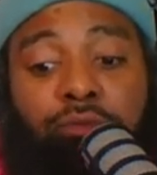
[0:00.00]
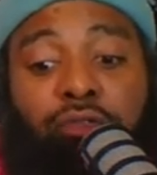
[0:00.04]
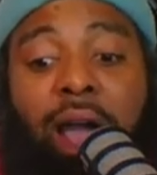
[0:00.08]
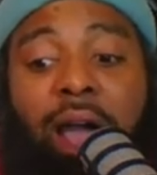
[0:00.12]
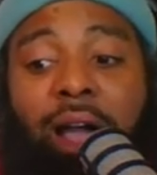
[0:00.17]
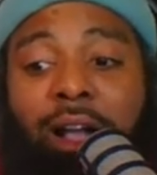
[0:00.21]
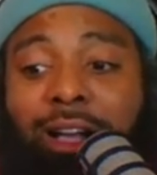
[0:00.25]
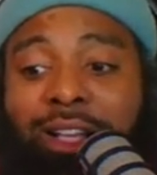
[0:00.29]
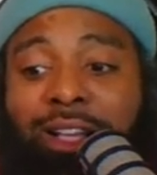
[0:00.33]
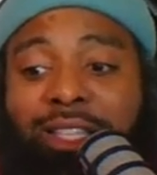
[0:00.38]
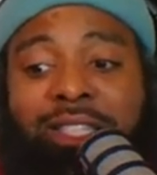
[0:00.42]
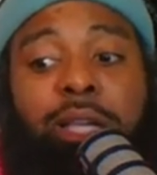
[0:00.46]

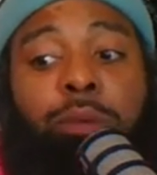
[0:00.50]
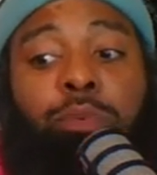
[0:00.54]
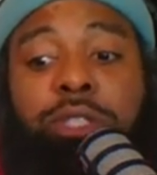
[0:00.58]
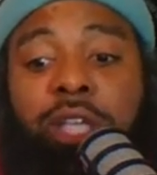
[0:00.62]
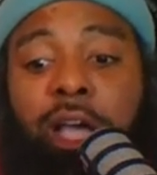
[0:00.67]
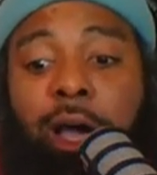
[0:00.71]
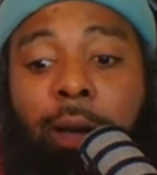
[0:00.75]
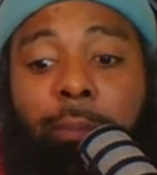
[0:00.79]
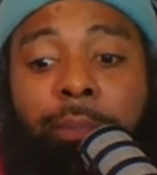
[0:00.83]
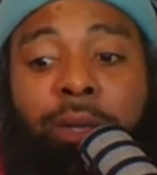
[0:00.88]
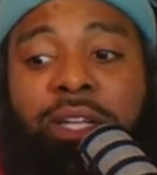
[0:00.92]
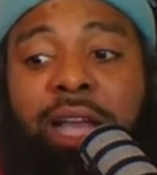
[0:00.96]
Ryan Garcia was
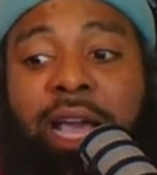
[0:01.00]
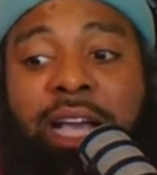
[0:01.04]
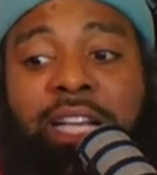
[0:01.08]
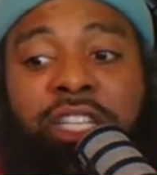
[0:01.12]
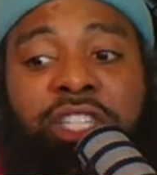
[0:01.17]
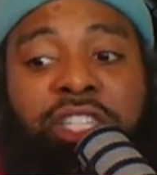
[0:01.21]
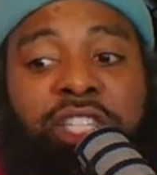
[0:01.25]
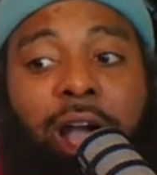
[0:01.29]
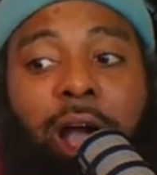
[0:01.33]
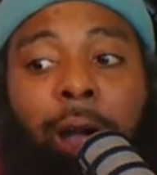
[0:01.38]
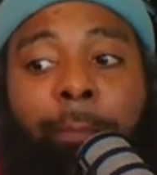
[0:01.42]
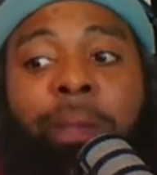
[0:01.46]
coming that
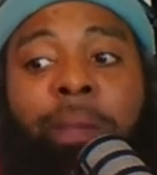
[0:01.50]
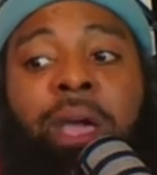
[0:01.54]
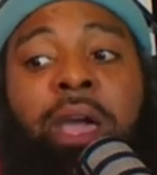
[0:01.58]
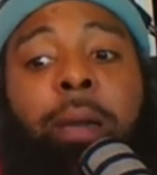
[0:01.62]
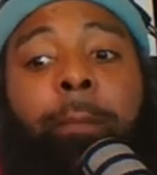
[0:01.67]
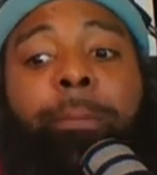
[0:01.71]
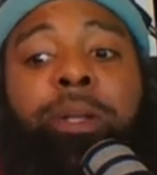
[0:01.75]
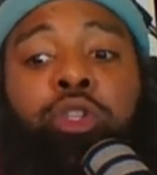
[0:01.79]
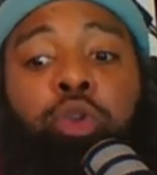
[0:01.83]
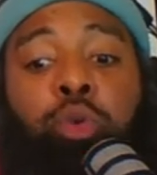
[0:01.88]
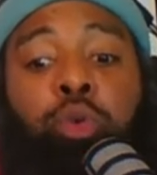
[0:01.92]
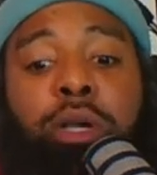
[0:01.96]
sharp,
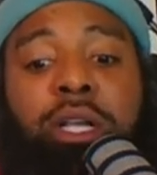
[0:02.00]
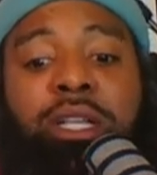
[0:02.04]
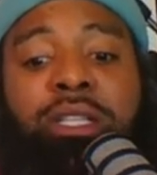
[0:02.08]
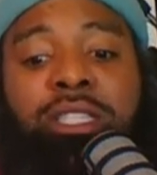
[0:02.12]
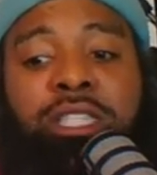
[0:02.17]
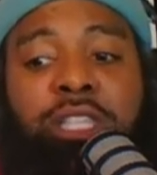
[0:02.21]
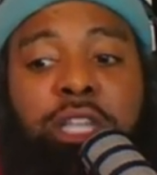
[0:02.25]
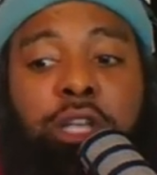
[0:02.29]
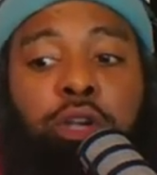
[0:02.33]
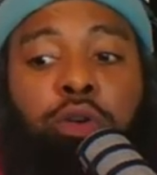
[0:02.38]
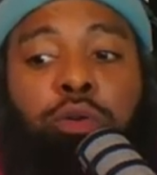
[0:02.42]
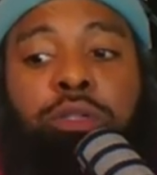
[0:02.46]
but you can
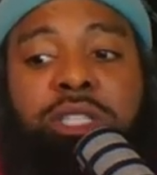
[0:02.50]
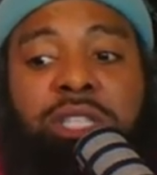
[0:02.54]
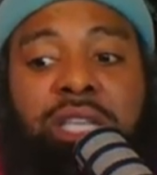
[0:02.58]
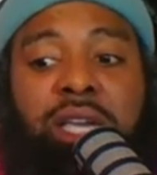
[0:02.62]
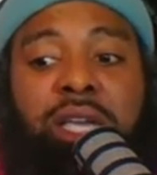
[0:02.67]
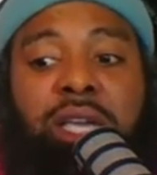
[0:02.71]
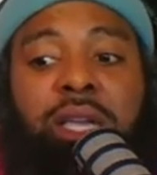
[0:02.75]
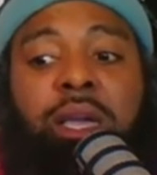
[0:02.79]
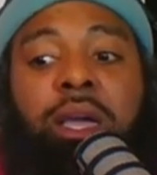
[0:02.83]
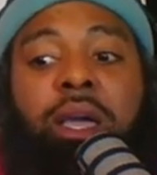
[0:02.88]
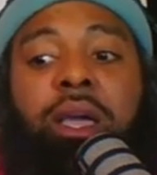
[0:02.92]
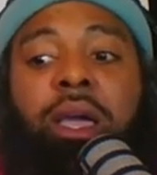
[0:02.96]
still
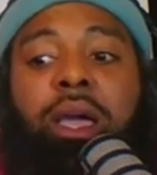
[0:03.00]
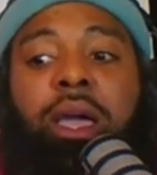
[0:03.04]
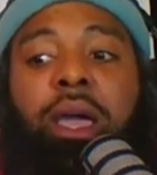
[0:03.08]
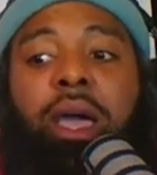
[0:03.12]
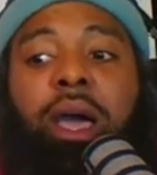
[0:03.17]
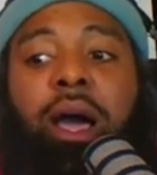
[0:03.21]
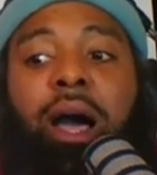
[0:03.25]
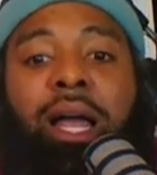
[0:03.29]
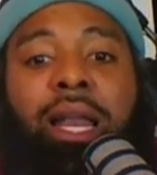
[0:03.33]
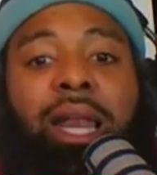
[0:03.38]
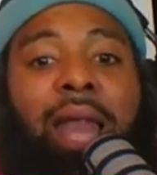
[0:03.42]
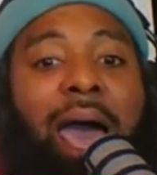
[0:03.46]
see
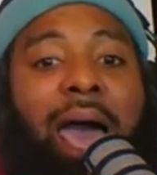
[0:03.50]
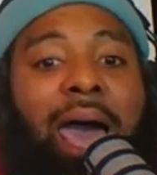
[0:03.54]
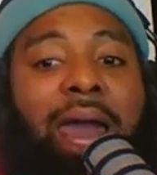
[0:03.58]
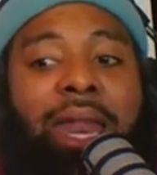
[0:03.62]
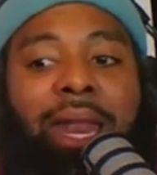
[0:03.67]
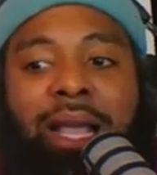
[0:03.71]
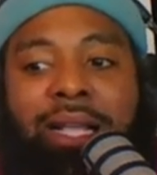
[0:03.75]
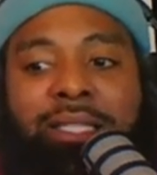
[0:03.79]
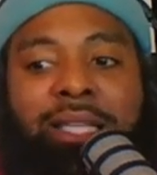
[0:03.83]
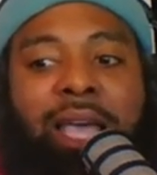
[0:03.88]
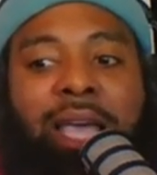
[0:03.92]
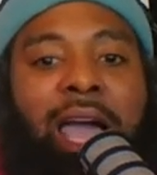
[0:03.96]
a lot of
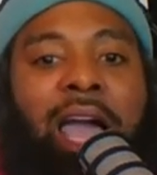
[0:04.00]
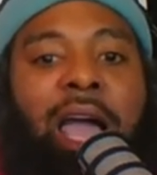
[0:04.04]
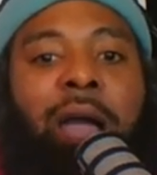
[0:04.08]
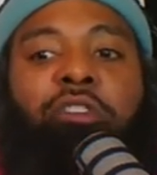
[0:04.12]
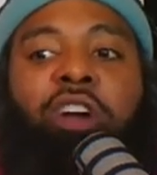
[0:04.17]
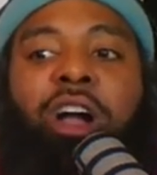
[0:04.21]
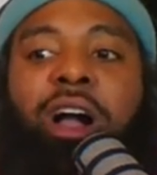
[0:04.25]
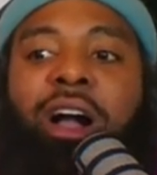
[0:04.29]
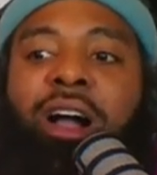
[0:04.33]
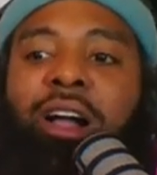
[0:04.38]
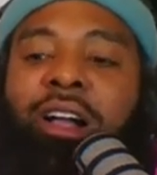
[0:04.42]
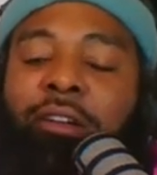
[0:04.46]
that time
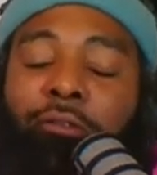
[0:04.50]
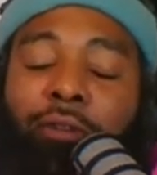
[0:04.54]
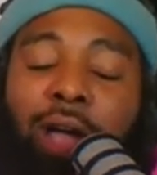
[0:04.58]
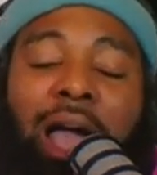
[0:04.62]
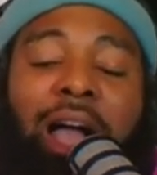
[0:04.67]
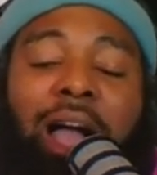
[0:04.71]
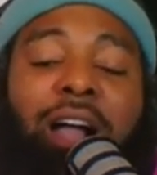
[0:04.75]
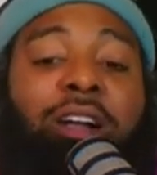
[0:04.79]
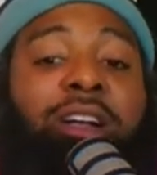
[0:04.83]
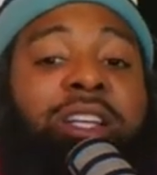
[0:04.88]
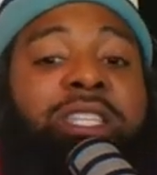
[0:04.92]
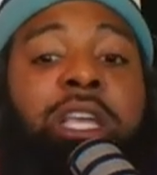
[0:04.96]
Ryan
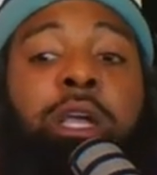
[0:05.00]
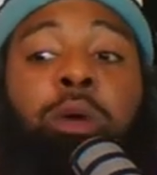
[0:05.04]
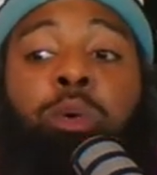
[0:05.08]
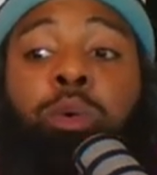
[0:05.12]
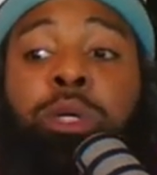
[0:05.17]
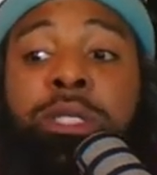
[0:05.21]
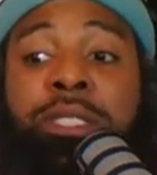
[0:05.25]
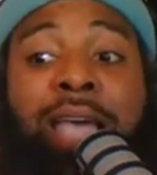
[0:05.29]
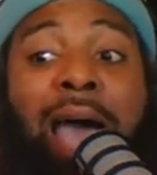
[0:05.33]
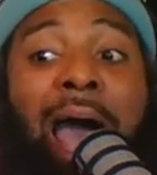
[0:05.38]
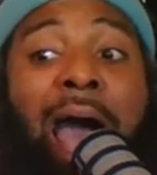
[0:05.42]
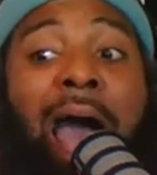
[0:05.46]
Garcia
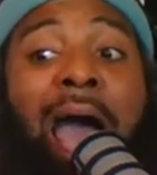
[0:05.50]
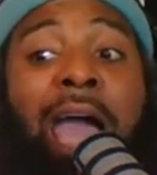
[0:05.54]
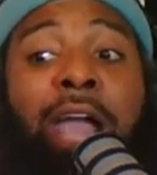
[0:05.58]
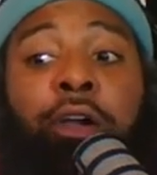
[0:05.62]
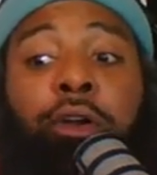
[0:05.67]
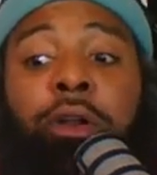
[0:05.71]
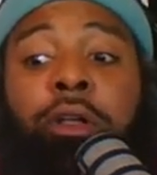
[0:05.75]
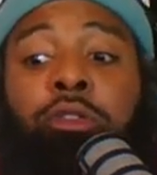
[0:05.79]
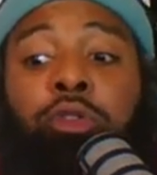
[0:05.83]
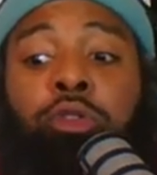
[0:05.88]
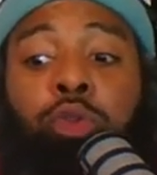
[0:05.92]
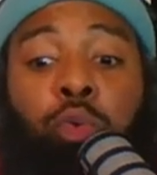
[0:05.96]
was tired
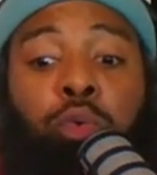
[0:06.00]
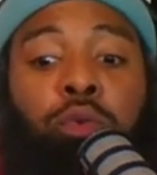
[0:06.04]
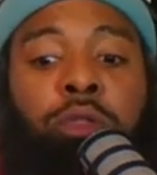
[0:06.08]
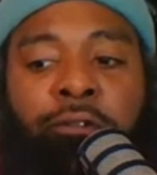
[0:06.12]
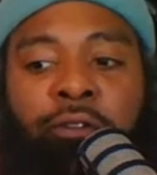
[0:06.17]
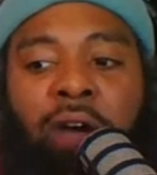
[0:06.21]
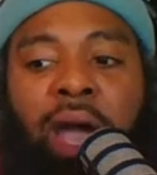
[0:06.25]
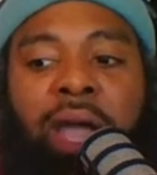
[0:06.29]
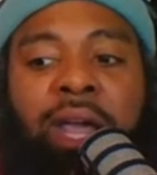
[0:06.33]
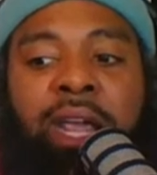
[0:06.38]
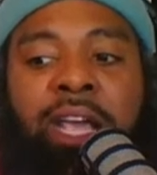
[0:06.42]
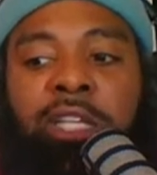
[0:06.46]
through the
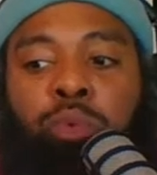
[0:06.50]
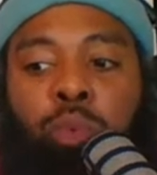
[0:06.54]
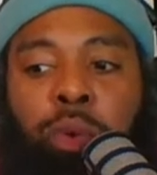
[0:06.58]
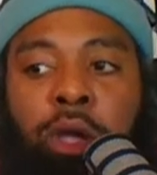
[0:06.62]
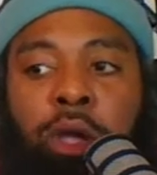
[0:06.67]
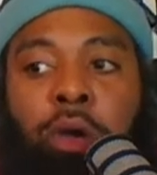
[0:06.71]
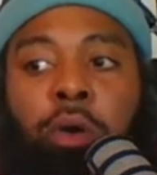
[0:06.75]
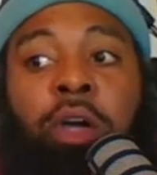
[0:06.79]
fight as well.